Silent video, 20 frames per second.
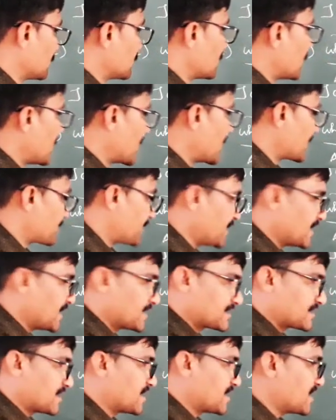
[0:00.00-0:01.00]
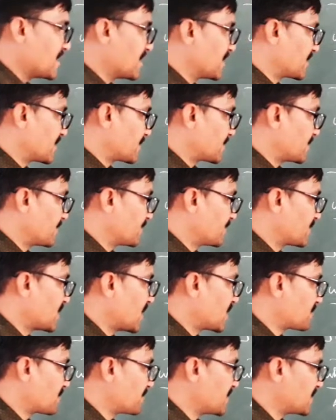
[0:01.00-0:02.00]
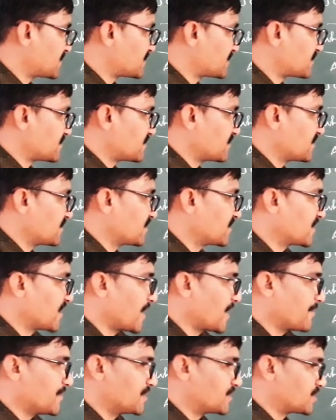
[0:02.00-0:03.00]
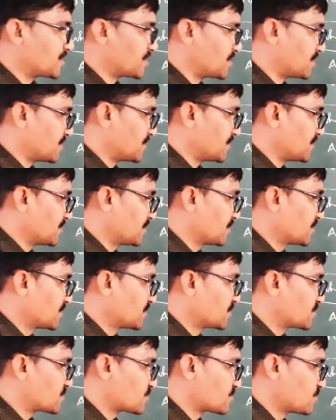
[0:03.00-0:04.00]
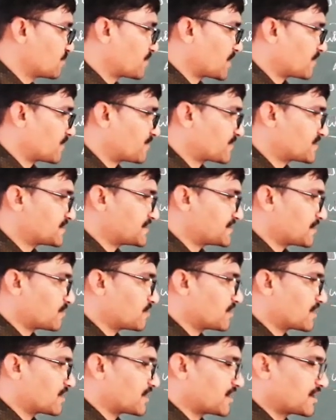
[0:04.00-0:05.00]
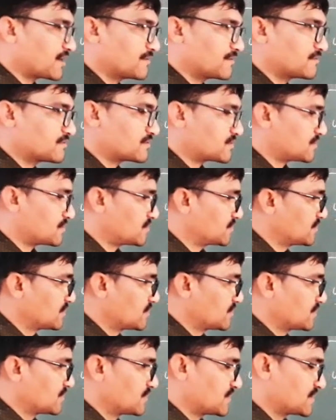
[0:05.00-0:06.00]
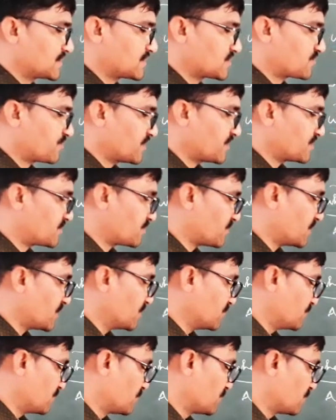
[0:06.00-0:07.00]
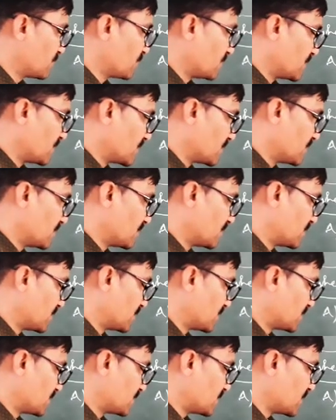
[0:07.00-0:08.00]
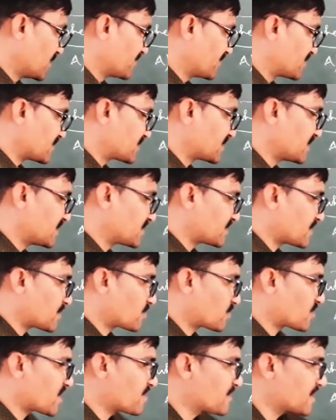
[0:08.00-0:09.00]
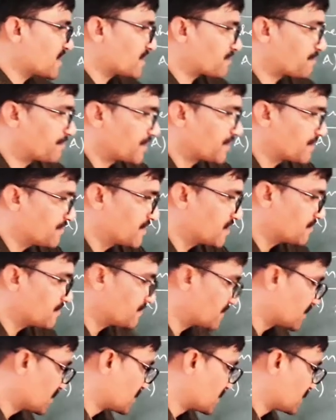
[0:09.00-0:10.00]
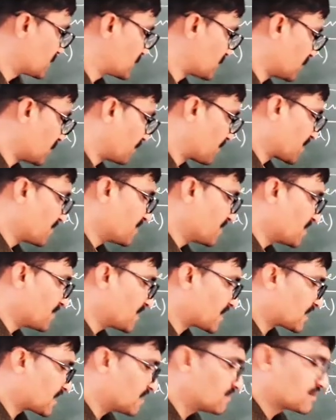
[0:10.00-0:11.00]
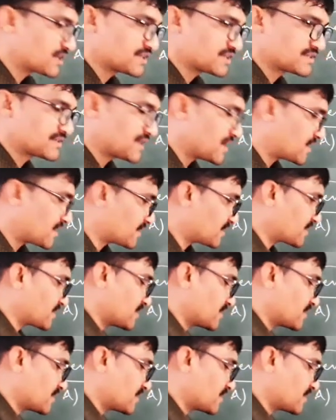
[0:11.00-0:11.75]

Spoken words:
RPS here, the RPS debits to preference shareholder account. This is face value. If the shares are redeemed at premium, so premium account is there,